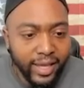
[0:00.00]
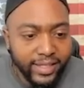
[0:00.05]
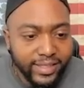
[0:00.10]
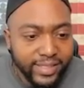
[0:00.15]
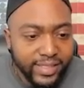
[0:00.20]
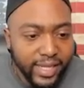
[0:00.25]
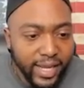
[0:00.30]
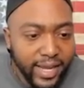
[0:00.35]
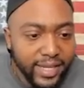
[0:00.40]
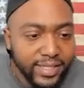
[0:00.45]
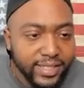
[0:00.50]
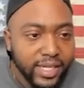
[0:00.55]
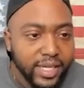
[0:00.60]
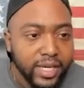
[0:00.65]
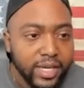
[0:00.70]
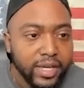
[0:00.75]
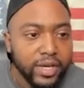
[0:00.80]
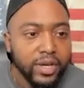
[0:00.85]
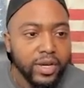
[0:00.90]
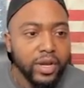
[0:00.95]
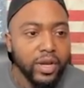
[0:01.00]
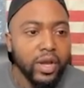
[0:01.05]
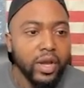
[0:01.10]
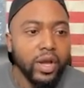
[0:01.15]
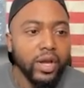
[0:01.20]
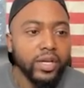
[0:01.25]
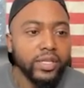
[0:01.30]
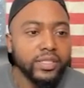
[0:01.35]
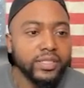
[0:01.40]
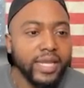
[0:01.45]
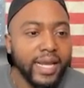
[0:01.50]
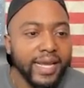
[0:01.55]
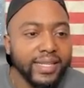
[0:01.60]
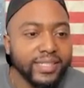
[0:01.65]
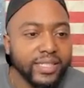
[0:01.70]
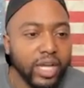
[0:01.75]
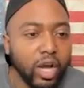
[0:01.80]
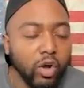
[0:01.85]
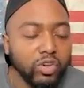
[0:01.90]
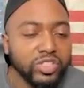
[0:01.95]
says,
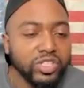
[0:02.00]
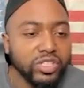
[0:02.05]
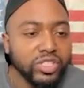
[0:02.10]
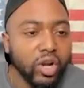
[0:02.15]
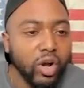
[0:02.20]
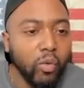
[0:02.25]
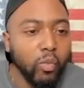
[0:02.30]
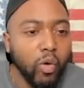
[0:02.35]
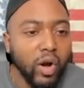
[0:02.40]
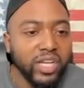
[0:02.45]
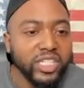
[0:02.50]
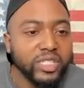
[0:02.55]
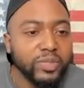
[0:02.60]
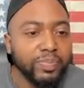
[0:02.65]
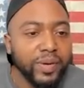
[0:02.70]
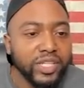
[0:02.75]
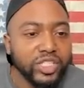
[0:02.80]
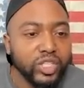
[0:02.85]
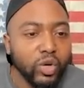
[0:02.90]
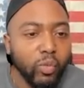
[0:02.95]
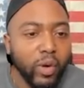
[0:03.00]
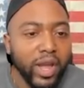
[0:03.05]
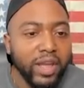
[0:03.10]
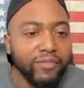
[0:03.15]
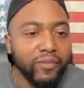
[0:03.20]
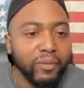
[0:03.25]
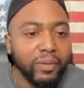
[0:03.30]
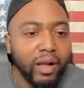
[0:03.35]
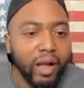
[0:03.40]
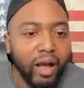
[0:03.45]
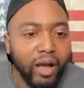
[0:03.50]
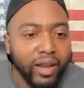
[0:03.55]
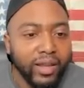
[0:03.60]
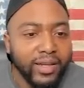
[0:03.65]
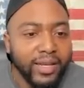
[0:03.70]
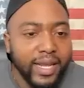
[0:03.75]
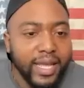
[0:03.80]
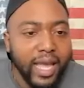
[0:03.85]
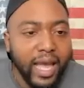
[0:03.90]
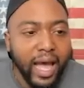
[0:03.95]
these coaches are one speech away from
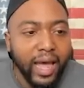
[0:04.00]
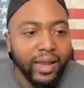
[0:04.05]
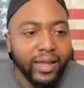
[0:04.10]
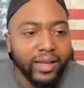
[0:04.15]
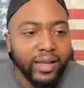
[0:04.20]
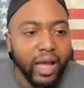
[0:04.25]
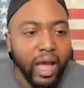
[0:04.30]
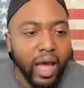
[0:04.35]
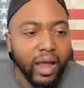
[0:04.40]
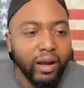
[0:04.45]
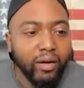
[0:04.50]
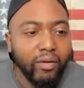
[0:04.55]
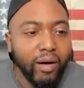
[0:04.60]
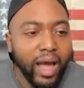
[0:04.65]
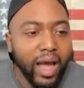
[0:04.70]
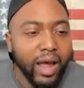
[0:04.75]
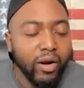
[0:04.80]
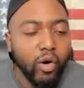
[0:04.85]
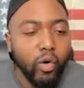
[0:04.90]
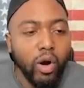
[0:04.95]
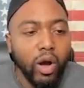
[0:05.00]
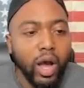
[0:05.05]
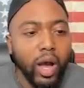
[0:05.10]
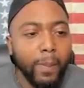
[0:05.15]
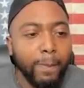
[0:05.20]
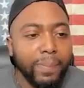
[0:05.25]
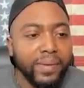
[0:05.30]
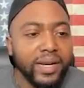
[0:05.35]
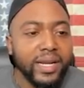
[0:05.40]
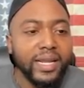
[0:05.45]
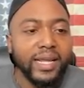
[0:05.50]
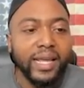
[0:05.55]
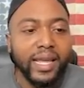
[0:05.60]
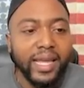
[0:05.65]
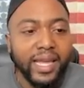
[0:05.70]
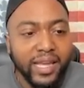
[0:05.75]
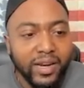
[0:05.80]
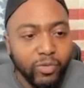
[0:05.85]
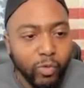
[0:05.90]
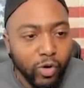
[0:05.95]
calling Deion and Colorado uppity
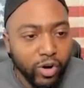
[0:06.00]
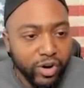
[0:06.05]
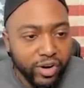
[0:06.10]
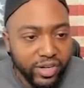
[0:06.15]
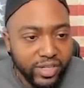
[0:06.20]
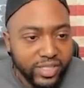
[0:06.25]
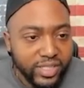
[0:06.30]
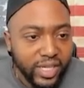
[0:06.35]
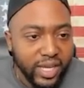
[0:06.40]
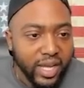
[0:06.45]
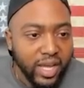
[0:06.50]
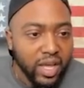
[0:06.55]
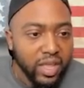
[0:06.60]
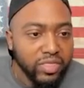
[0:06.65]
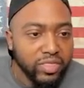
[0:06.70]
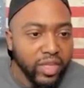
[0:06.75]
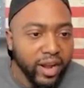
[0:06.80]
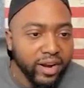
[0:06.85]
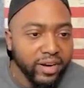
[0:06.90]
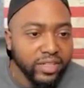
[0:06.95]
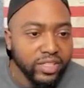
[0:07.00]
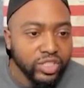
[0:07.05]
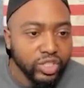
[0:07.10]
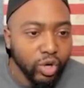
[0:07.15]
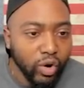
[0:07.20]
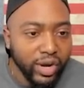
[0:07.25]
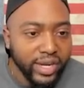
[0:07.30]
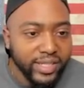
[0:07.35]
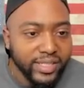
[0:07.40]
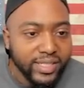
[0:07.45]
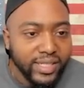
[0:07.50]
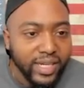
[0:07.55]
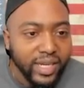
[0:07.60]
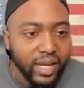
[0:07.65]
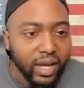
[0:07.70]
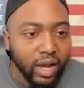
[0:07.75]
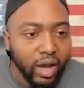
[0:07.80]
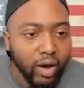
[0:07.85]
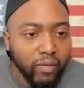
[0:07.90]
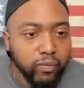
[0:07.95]
N-words. Their choice
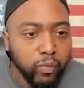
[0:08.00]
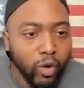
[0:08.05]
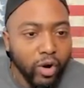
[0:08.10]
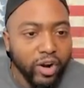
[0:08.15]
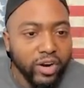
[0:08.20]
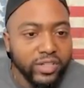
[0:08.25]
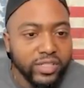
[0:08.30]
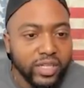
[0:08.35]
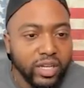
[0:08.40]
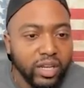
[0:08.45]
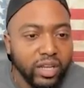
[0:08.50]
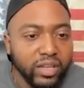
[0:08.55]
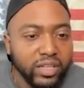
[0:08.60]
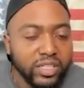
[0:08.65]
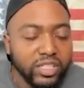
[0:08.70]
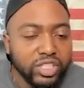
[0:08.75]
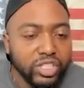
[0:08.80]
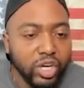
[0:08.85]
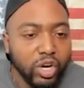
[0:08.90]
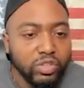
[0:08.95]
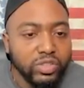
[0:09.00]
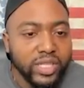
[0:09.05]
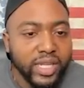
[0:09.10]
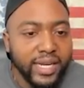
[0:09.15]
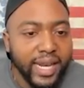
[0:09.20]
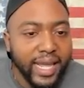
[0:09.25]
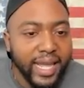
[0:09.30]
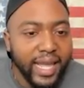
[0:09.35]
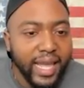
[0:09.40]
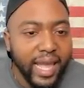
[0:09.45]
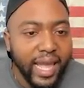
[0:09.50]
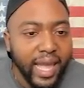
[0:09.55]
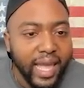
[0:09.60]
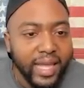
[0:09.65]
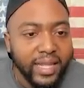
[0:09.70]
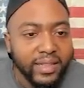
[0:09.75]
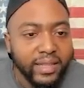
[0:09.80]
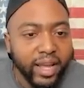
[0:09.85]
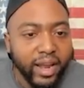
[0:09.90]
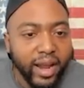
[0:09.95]
of words clearly shows that
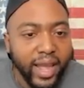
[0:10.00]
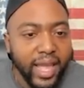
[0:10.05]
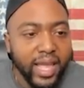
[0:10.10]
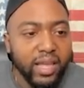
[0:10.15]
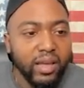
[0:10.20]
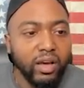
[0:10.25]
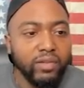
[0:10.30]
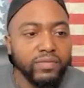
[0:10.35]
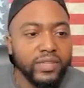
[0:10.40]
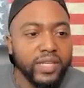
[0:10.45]
their hate of